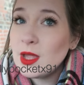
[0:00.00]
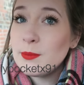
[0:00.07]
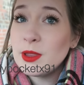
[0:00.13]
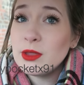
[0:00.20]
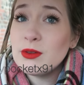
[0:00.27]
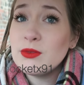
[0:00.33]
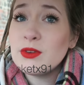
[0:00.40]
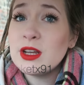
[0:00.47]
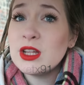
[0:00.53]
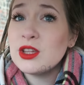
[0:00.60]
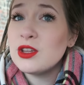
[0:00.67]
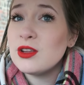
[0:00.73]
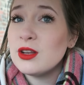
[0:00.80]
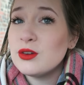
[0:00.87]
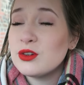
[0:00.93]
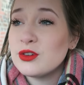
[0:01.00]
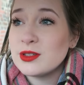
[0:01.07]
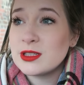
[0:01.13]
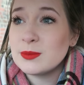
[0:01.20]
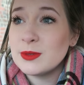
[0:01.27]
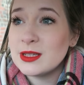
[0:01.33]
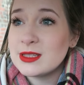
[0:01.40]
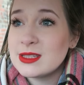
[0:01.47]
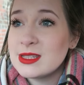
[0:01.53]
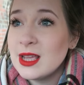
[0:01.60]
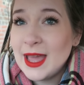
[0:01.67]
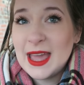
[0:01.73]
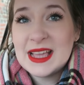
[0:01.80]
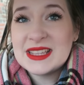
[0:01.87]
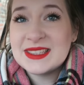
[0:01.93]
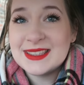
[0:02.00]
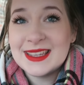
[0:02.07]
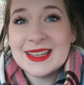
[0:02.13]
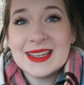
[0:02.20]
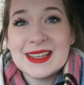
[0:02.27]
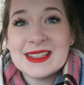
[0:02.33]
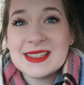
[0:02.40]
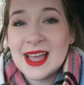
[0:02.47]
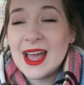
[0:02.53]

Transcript: but they're in really cute little Christmas cases